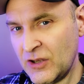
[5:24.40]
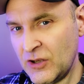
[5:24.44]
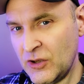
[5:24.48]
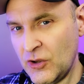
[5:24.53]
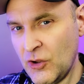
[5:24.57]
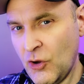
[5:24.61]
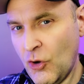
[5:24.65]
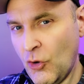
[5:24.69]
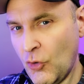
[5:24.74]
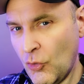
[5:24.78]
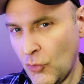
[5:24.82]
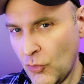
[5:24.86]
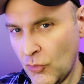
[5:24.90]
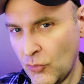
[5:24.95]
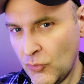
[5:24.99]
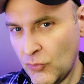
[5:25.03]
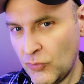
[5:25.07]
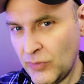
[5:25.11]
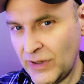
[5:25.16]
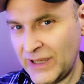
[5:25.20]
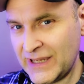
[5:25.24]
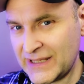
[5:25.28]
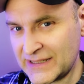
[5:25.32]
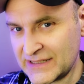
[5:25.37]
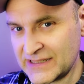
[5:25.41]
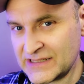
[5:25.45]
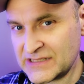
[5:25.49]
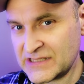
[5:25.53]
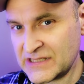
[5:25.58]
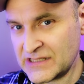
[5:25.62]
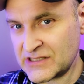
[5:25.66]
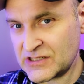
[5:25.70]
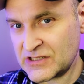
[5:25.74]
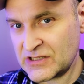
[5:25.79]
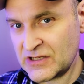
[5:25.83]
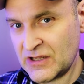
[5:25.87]
no
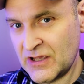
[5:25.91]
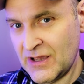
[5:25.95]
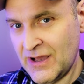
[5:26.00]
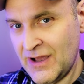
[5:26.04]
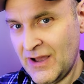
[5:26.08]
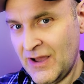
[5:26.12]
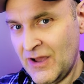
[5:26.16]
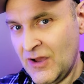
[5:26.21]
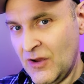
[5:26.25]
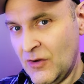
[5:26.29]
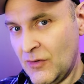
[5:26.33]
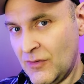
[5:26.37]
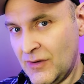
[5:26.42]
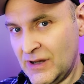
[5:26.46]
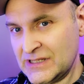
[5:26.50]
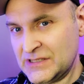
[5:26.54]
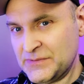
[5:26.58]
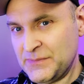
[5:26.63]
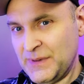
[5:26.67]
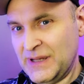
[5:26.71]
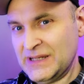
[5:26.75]
weaknesses. Watch